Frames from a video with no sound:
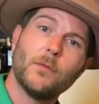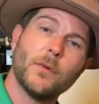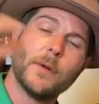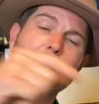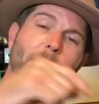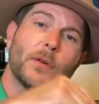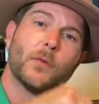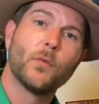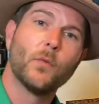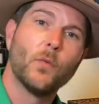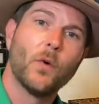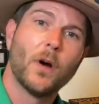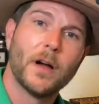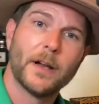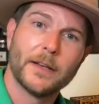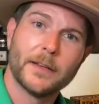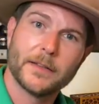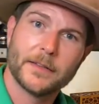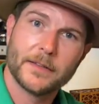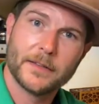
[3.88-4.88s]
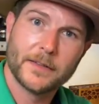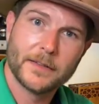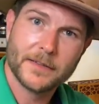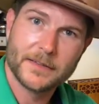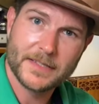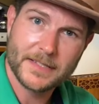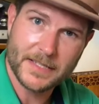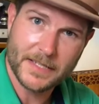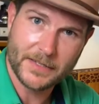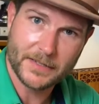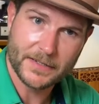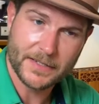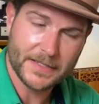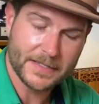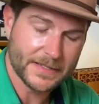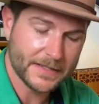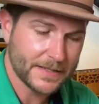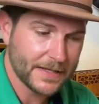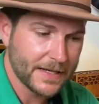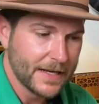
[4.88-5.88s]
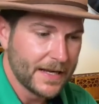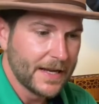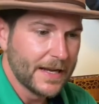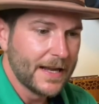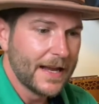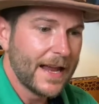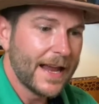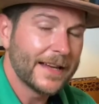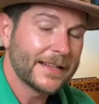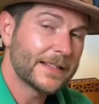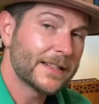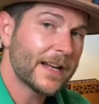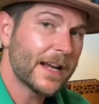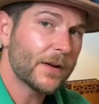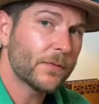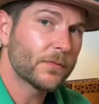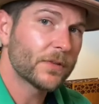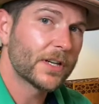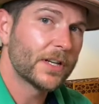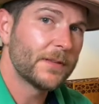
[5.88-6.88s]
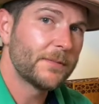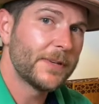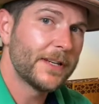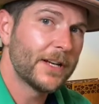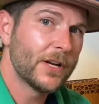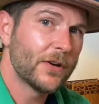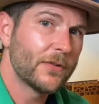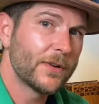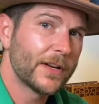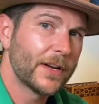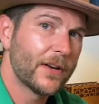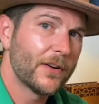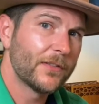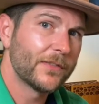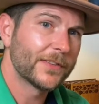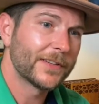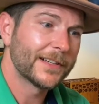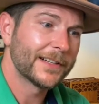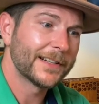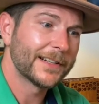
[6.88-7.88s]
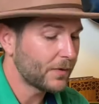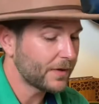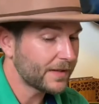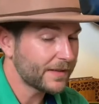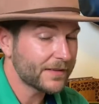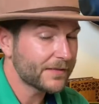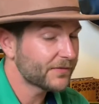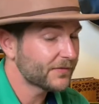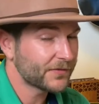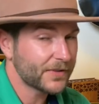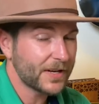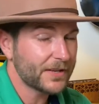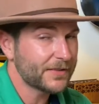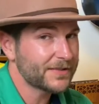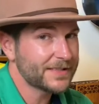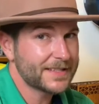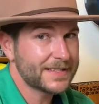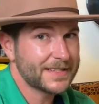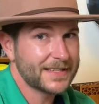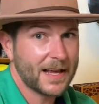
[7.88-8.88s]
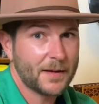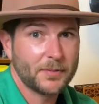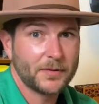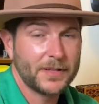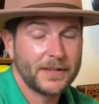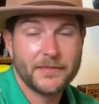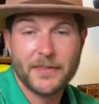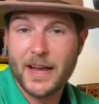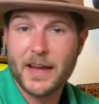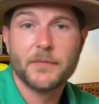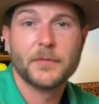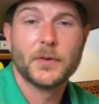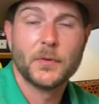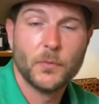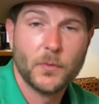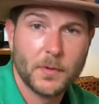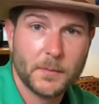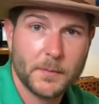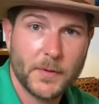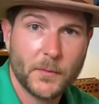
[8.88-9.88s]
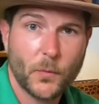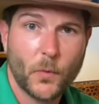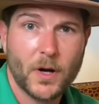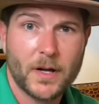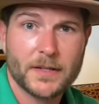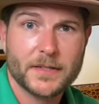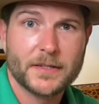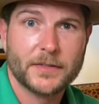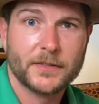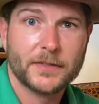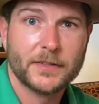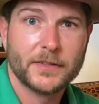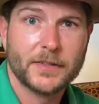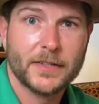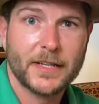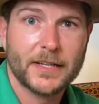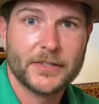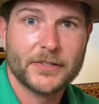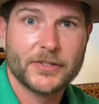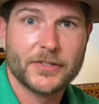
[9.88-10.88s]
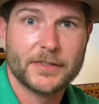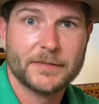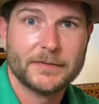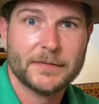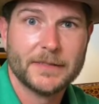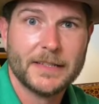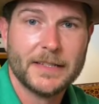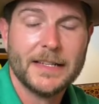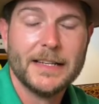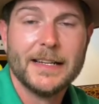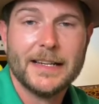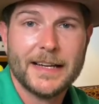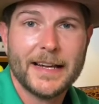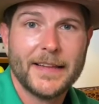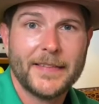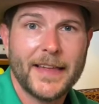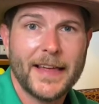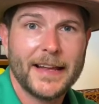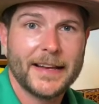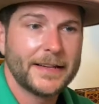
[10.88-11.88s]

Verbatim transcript: Women Want series. And tonight we're going to be going over one of the fragrances that I believe every woman wants in her collection, and that